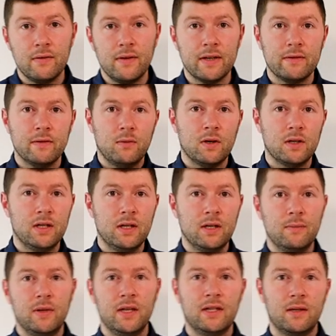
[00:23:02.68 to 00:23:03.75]
Thanks for
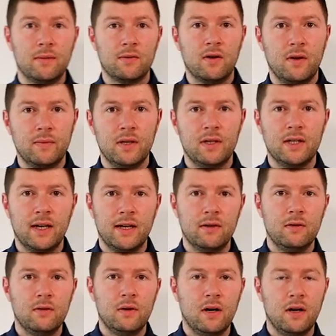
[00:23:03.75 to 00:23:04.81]
watching, please subscribe to the
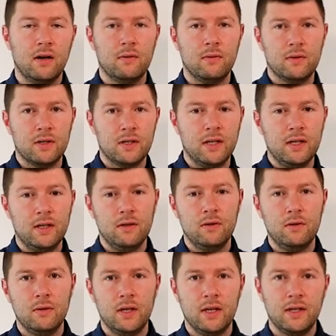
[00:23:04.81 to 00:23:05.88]
channel, I will see
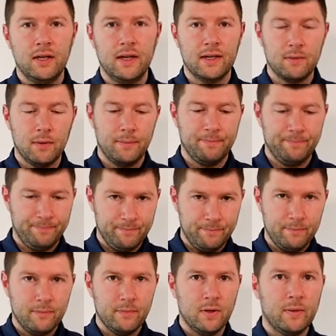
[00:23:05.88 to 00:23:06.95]
you in the next one.
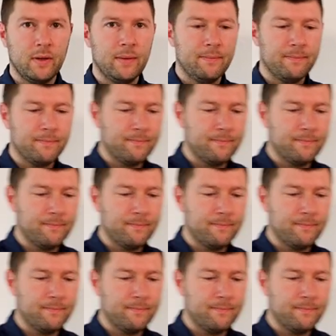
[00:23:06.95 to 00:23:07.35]
Bye bye.